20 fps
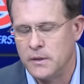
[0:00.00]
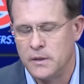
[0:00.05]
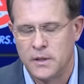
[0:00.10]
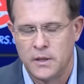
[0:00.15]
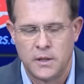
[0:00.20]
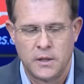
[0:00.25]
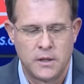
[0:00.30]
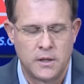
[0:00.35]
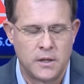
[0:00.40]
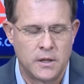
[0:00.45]

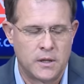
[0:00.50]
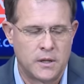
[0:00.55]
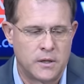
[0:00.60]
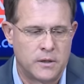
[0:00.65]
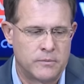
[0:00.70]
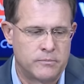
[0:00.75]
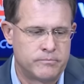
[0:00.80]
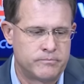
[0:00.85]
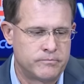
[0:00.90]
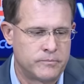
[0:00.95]
And,
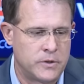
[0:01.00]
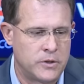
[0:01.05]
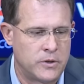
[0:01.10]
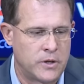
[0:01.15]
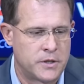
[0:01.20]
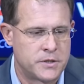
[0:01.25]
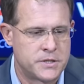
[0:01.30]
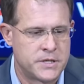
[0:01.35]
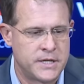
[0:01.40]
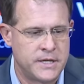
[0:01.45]
you know,
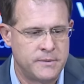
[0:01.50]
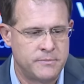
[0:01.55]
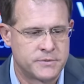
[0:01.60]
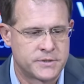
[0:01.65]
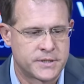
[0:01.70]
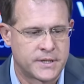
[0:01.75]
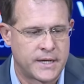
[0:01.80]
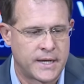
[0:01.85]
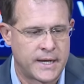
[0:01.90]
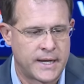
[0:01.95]
our
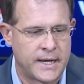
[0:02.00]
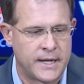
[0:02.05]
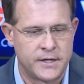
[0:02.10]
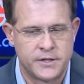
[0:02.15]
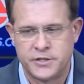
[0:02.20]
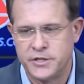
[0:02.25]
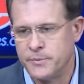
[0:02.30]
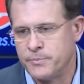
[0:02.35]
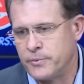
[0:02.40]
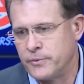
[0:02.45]
team's kind of had a
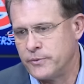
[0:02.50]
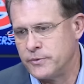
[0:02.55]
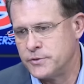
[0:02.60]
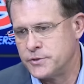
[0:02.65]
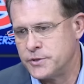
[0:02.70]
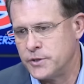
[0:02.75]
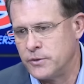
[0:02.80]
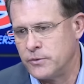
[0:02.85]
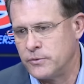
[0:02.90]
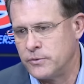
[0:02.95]
chip on their
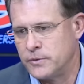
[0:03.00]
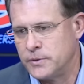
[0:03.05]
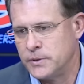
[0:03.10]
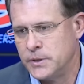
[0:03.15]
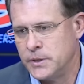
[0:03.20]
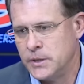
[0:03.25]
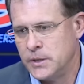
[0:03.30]
shoulder